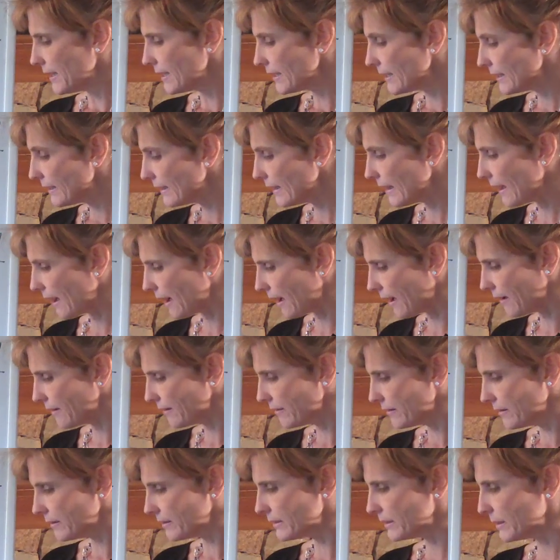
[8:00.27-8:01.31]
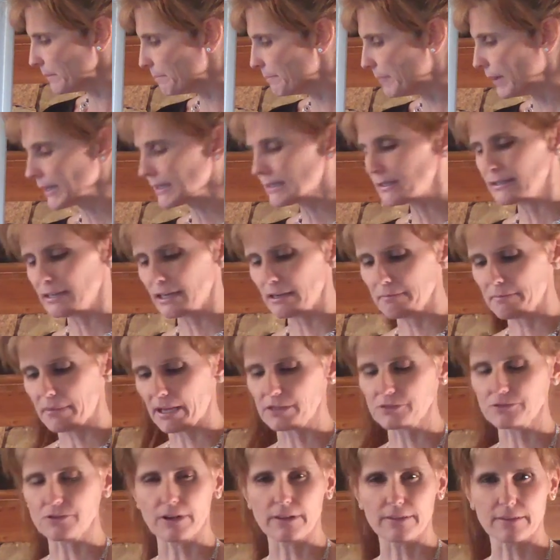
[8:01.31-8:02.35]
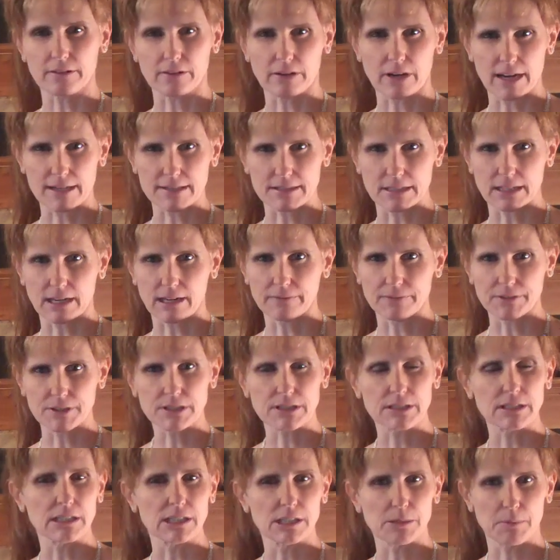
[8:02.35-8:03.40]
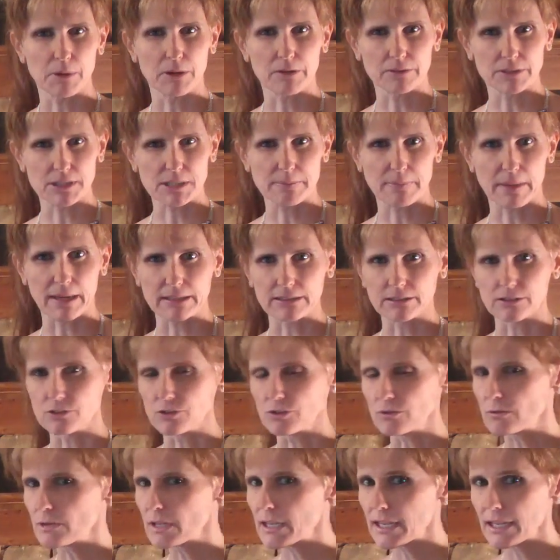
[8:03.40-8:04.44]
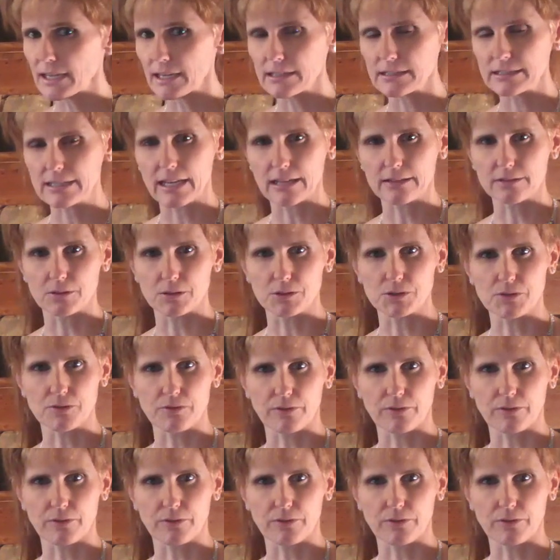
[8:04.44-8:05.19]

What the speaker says: Yeah, the bentonite, bowel strength, or acidophilus need to be respected. You can't take those